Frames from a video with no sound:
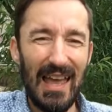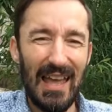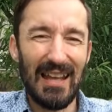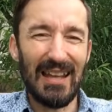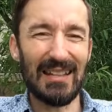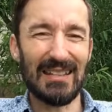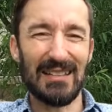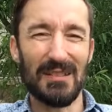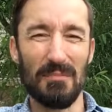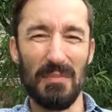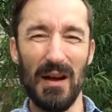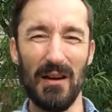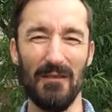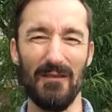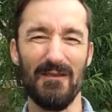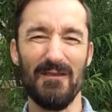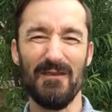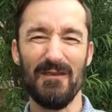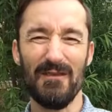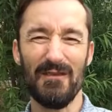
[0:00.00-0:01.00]
and it's about
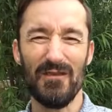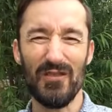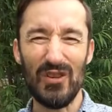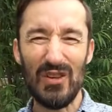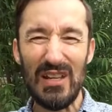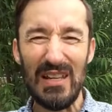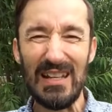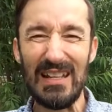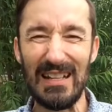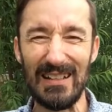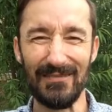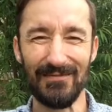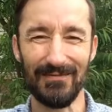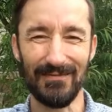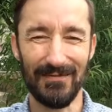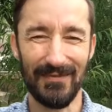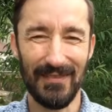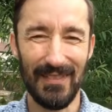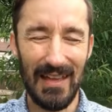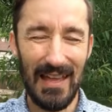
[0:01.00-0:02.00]
freedom.
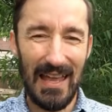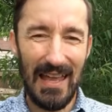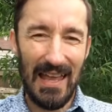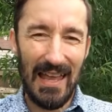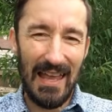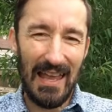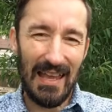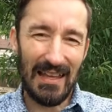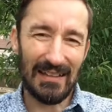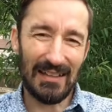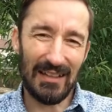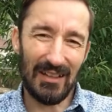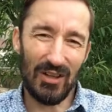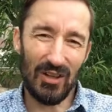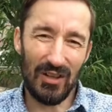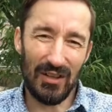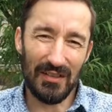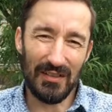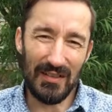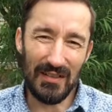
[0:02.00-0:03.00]
And
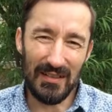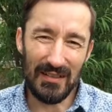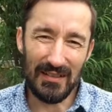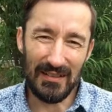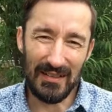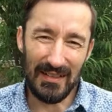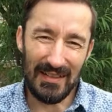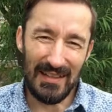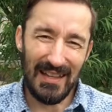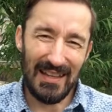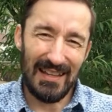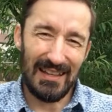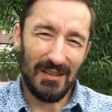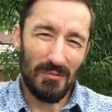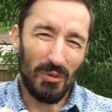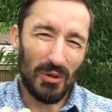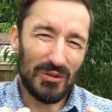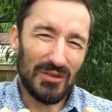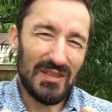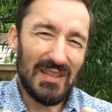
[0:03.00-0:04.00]

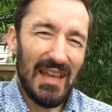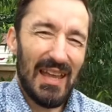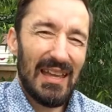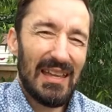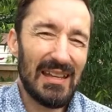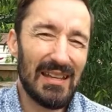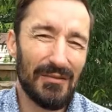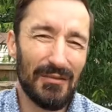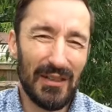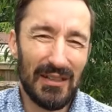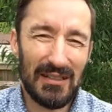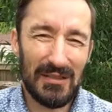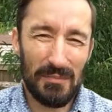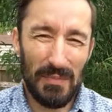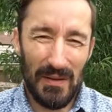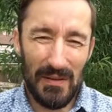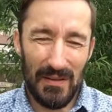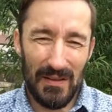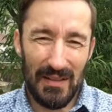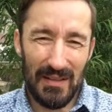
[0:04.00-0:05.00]
the most negative
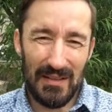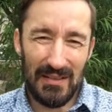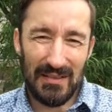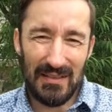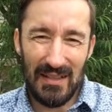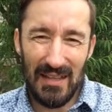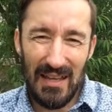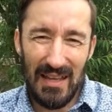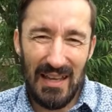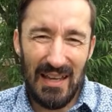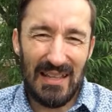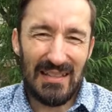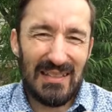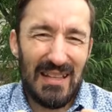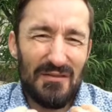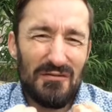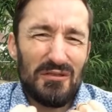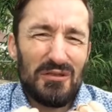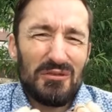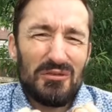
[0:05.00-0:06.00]
experience is
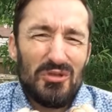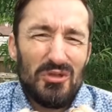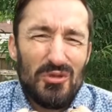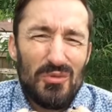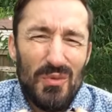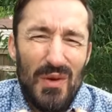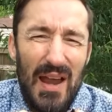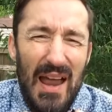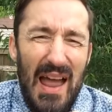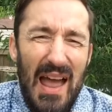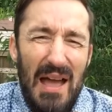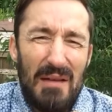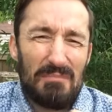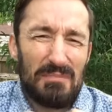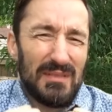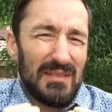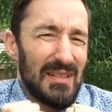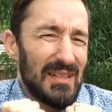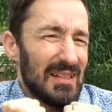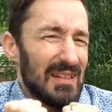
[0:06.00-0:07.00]
I feel
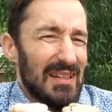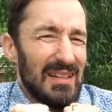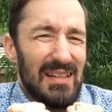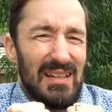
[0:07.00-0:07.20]
trapped,